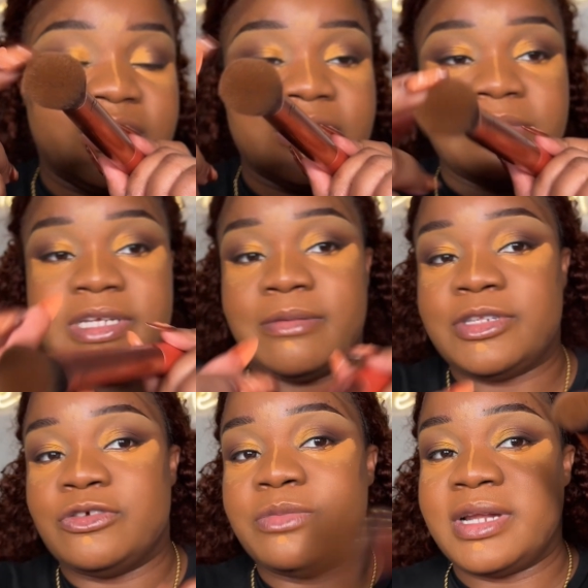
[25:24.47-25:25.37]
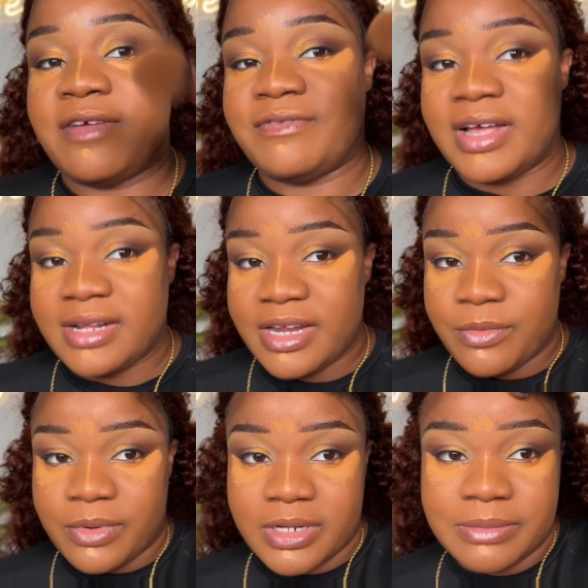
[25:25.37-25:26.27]
sometimes too, but I find that it
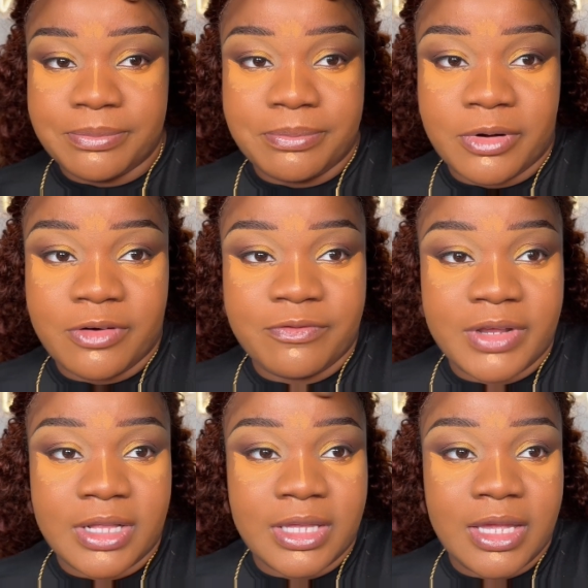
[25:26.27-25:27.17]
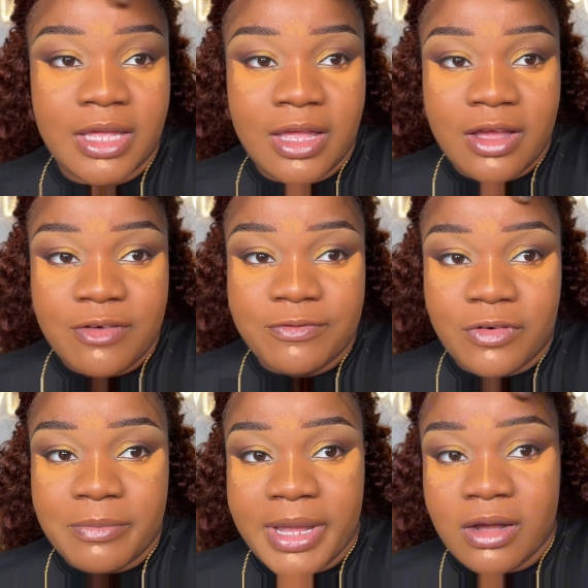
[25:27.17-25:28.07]
works perfectly
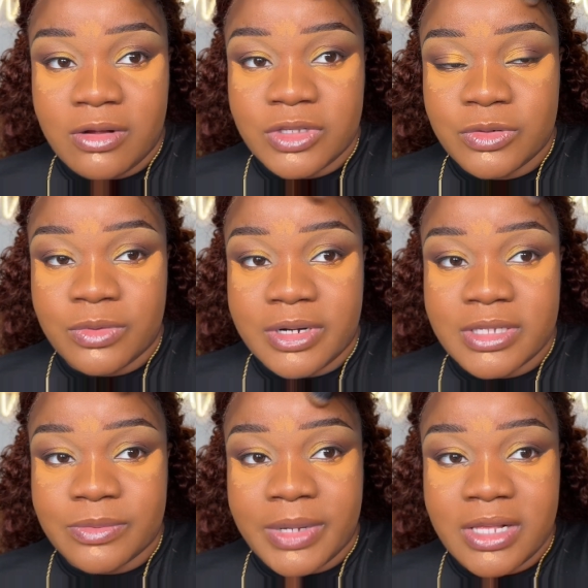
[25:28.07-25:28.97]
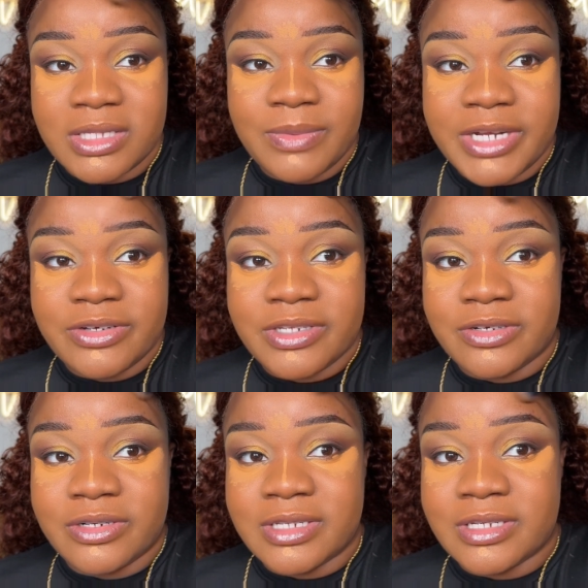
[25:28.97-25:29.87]
for my contour as well. So I just
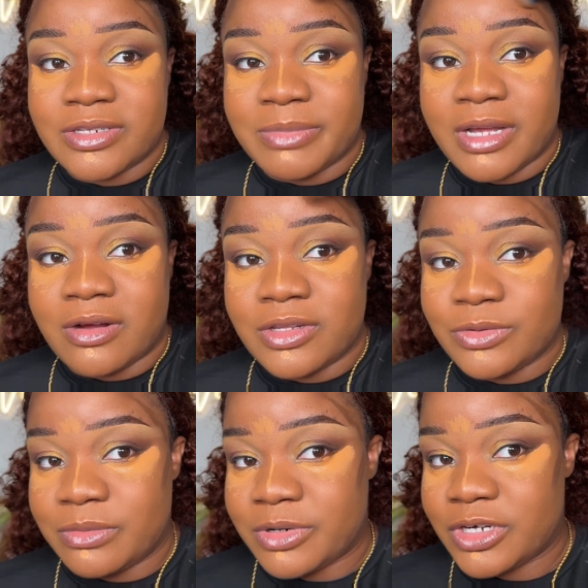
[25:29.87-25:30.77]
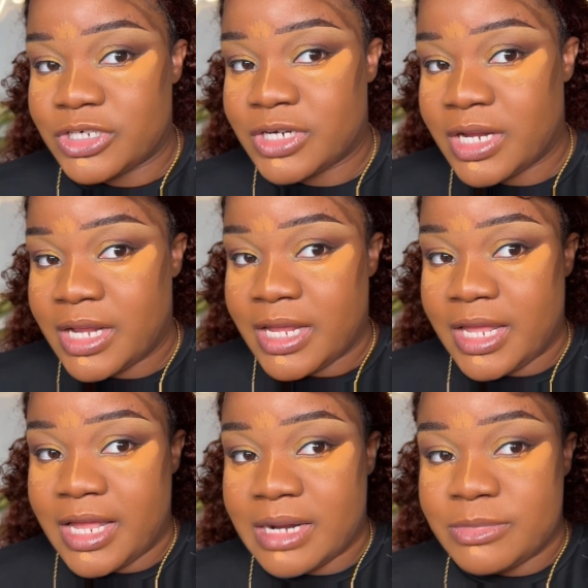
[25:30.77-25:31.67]
turn this into my contour brush.
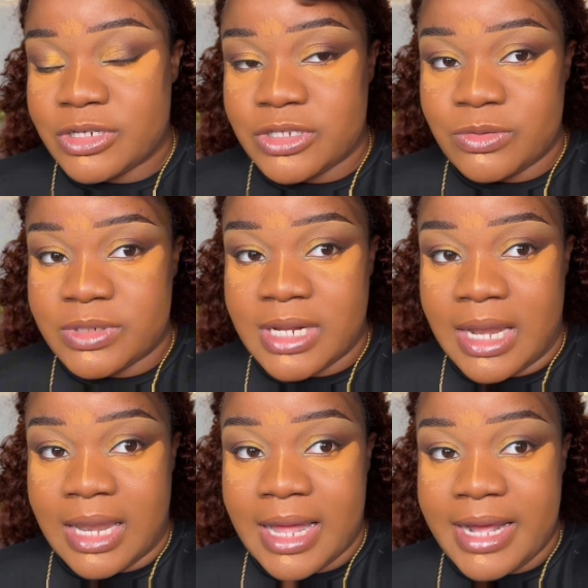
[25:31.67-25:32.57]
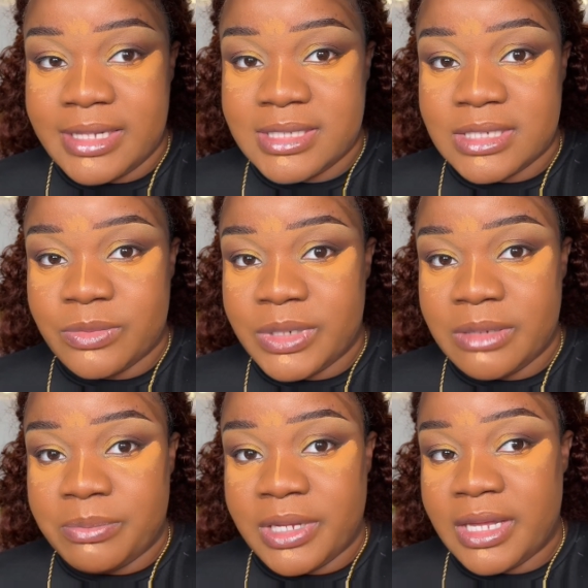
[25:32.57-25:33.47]
And I'm just using light
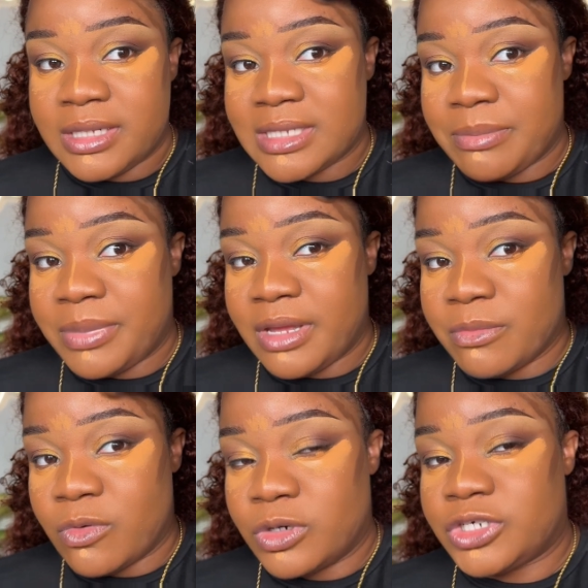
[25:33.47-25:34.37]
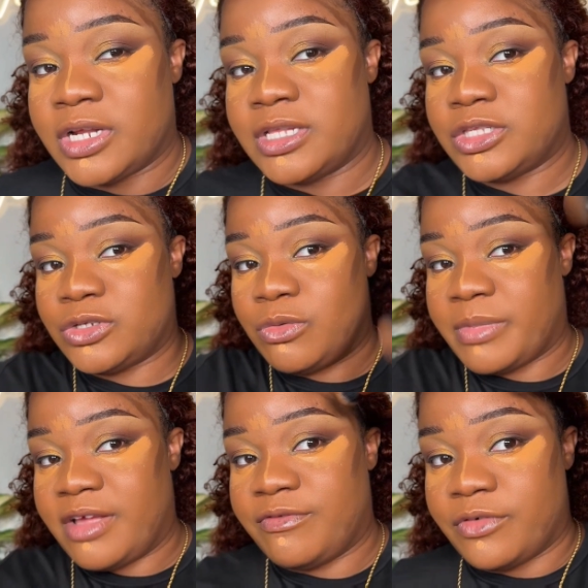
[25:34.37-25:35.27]
sweeping tapping motion to
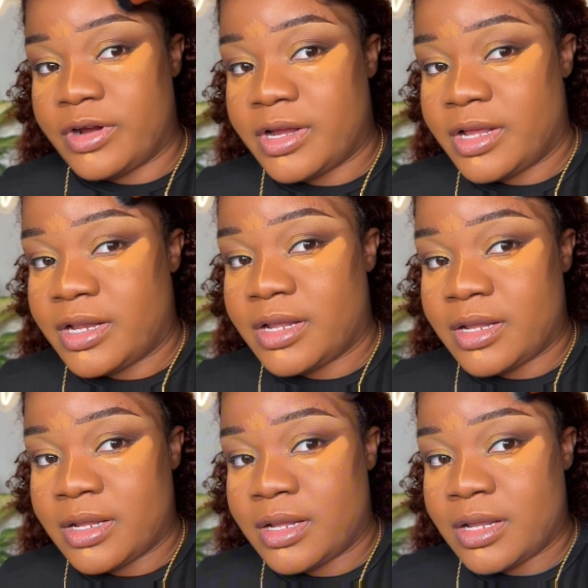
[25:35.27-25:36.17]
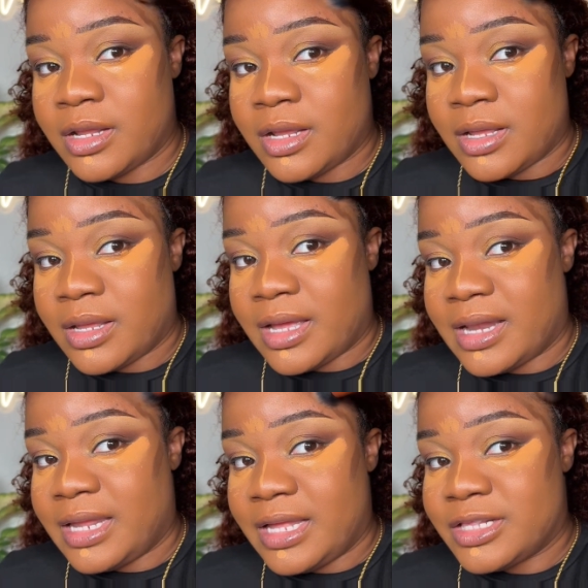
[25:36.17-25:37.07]
my forehead
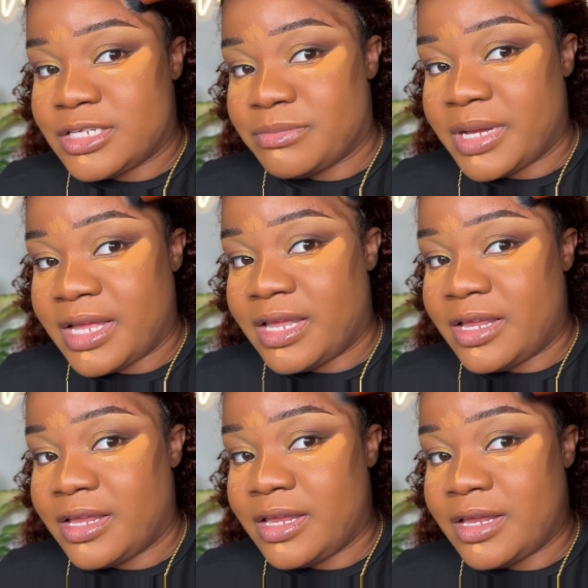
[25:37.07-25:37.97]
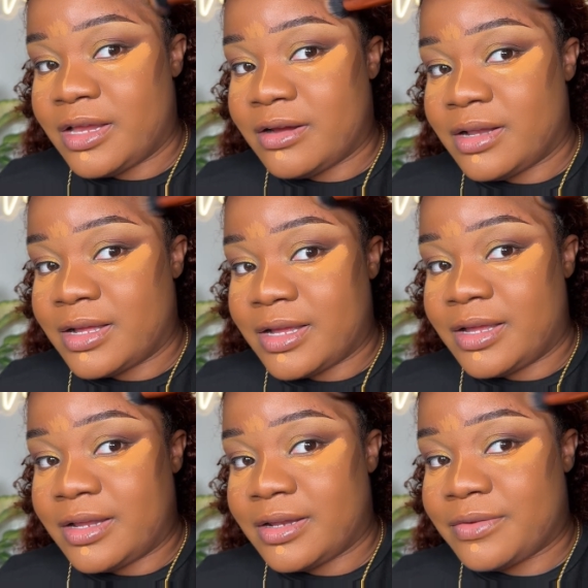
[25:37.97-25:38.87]
and into my
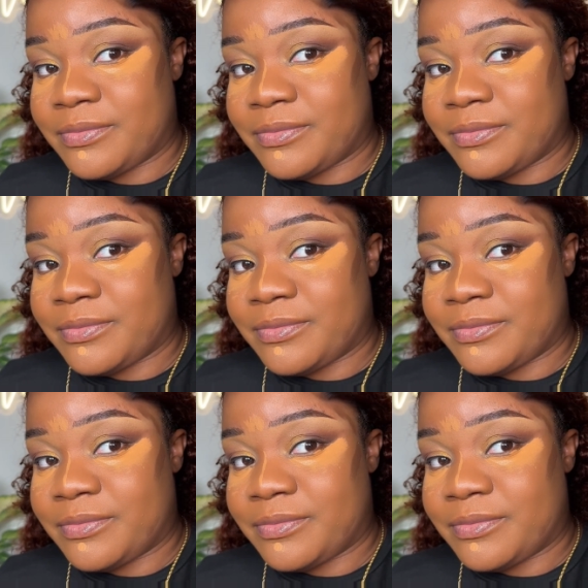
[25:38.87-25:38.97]
hairline.